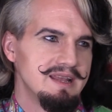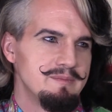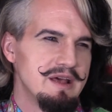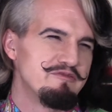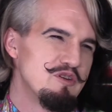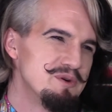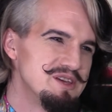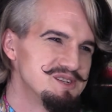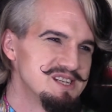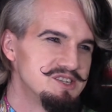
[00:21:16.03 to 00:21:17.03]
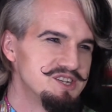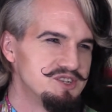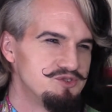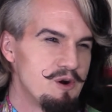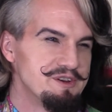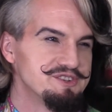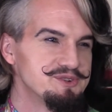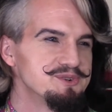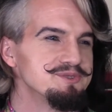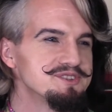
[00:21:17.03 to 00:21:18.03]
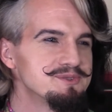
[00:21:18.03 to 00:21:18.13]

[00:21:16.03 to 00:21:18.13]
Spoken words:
the metaphor we use is just drawing circles